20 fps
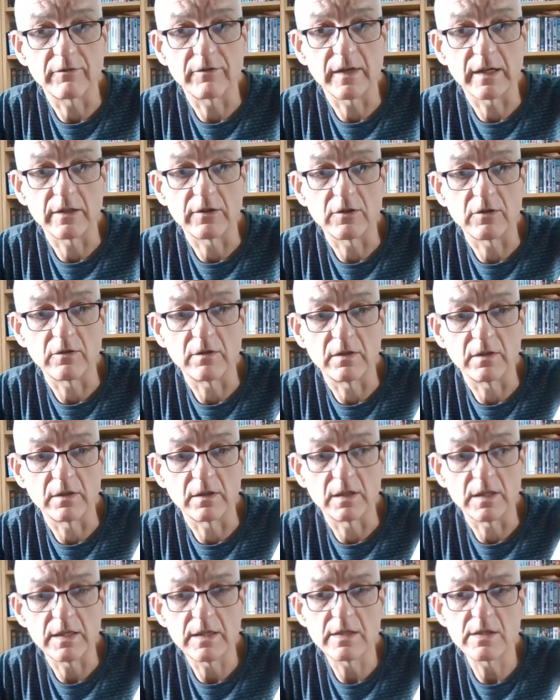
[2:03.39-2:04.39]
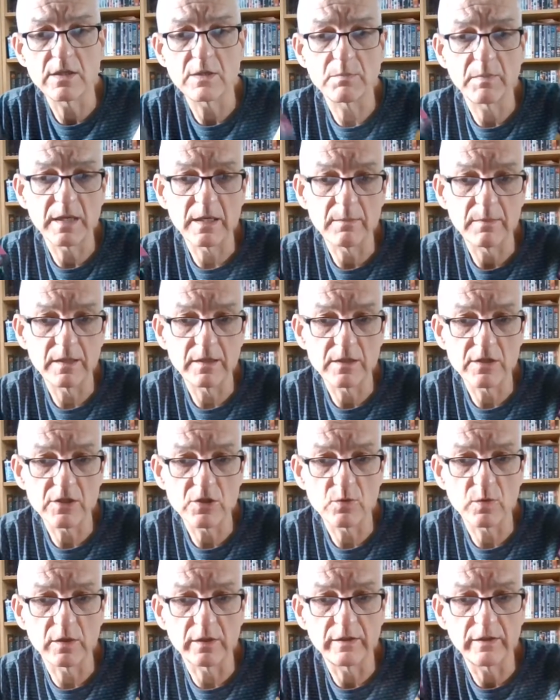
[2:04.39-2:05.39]
of value in these. Maybe
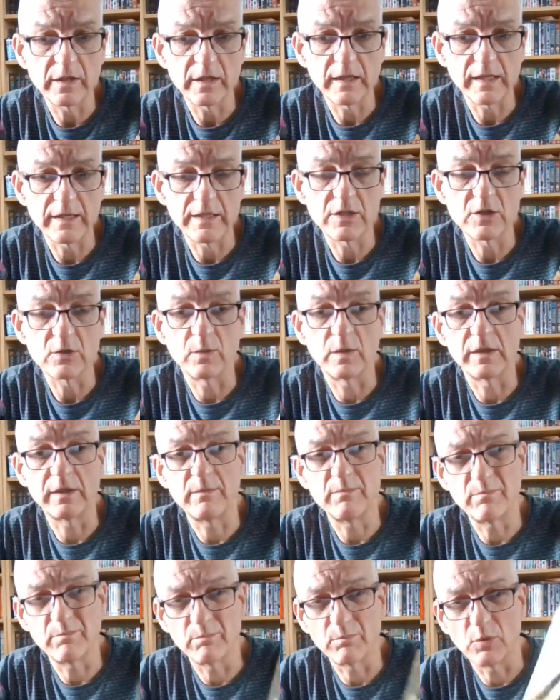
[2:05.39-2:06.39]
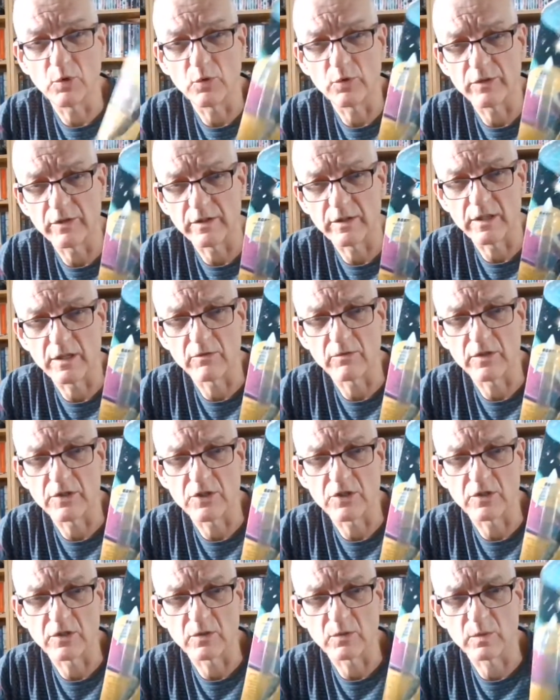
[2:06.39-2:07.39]
this one, the later one, more than the
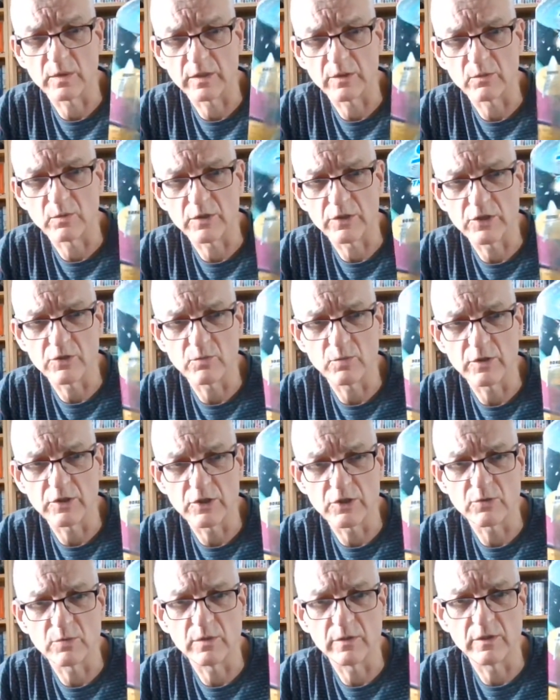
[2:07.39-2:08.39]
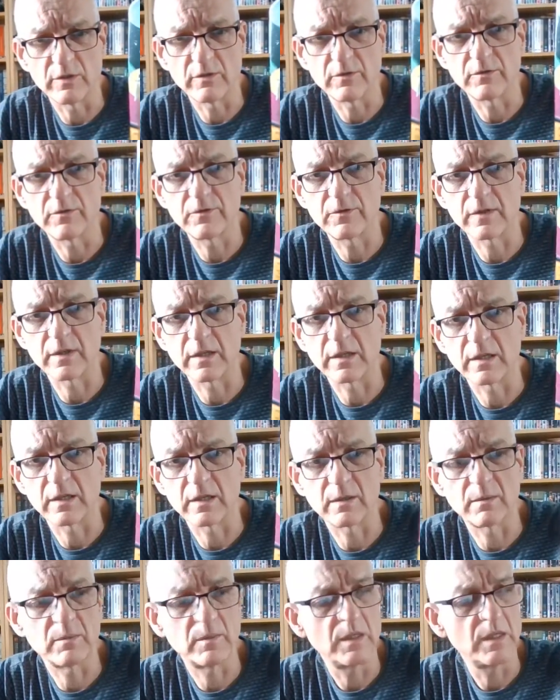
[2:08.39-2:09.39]
original one, which would
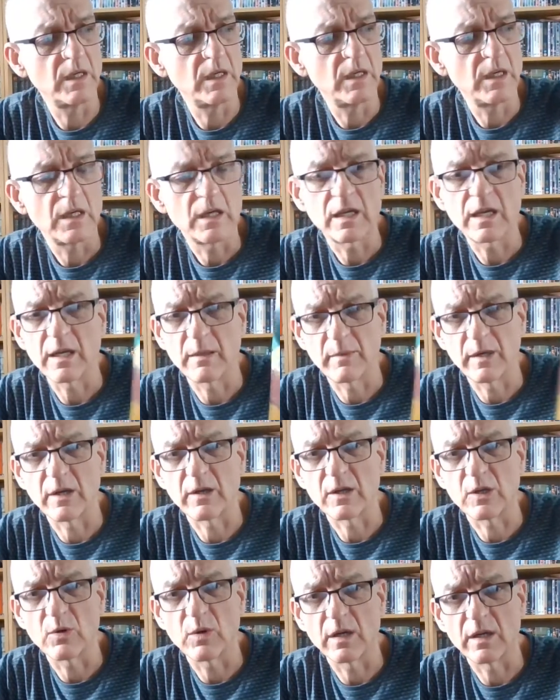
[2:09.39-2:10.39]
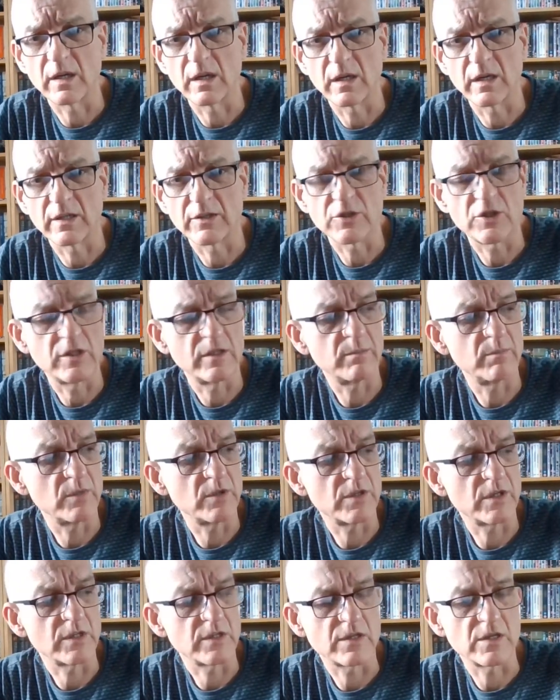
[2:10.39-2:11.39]
have come out in quite large
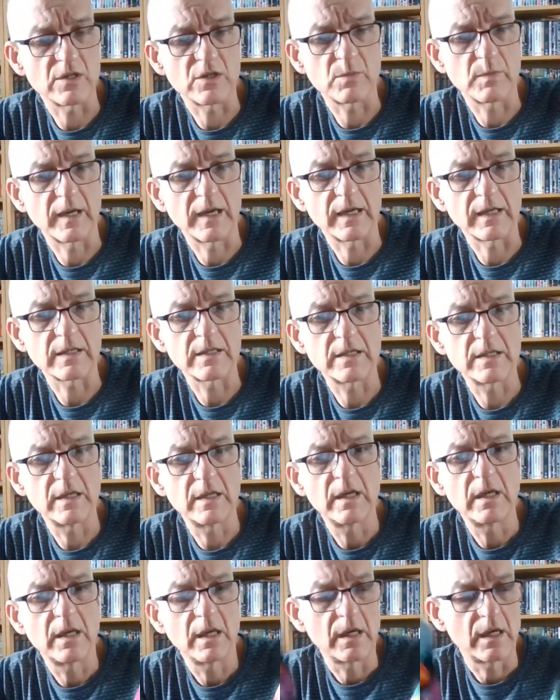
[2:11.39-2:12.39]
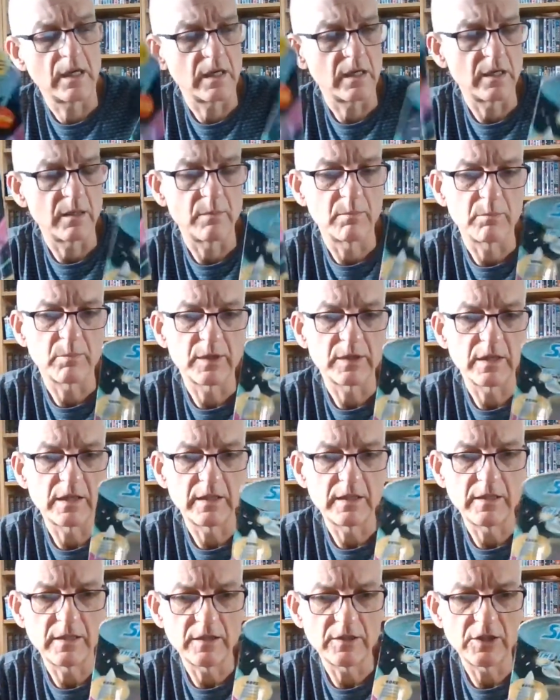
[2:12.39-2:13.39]
numbers, I suspect. But
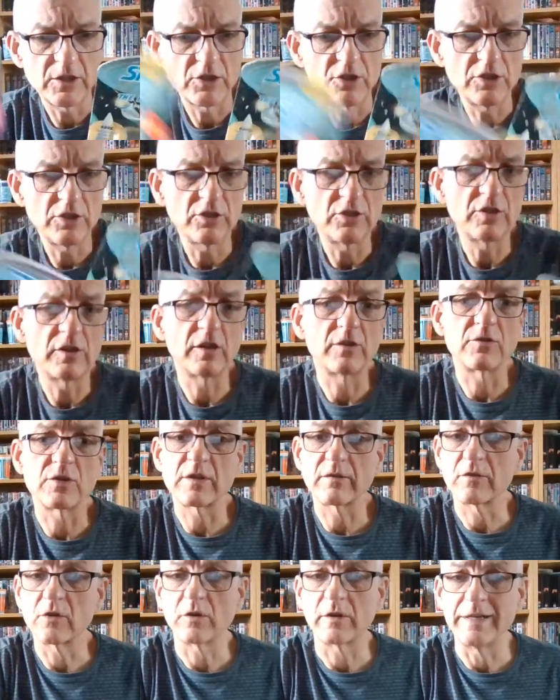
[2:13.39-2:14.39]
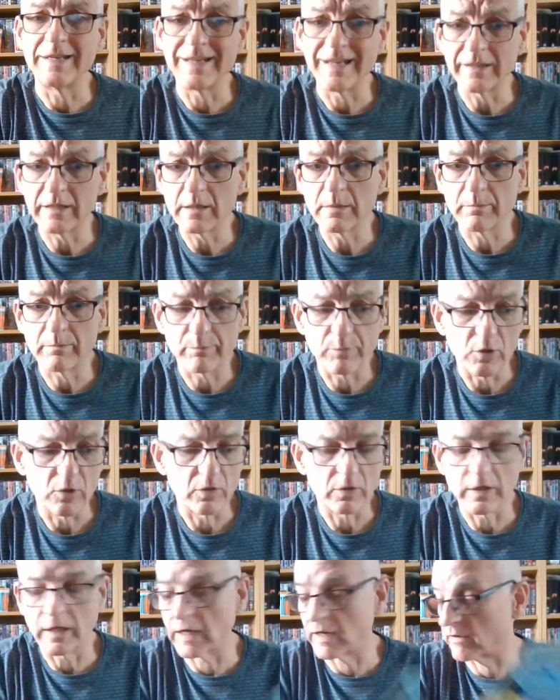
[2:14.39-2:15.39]
then, in addition to those, I've got another
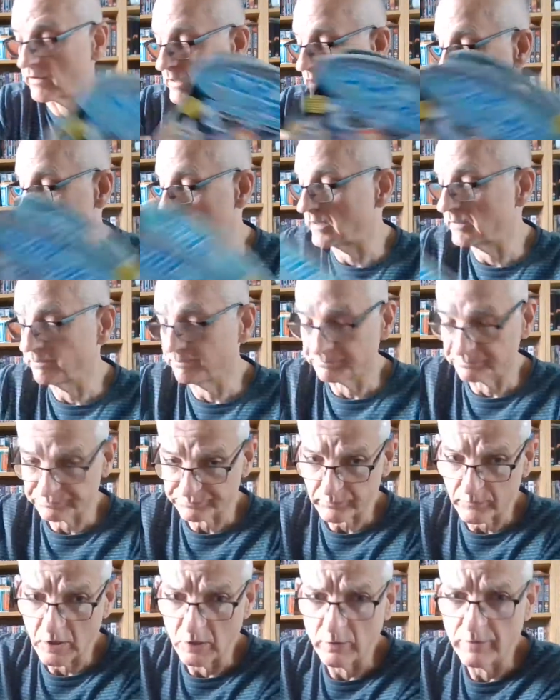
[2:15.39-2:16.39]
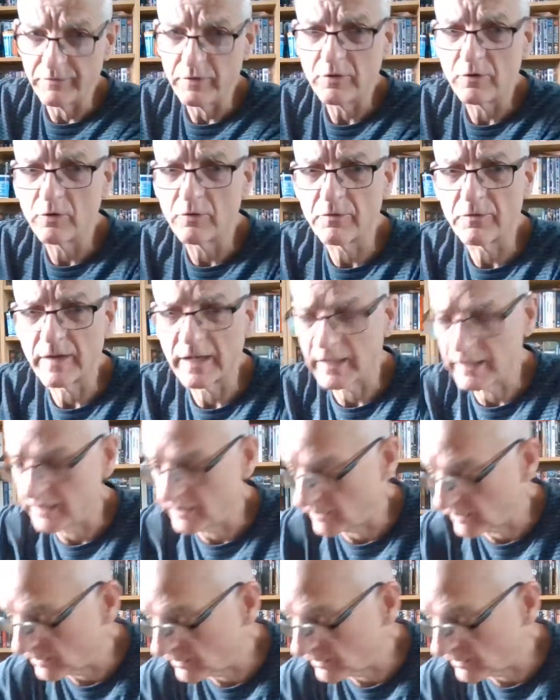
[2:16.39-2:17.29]
Borg character, who, if you're a fan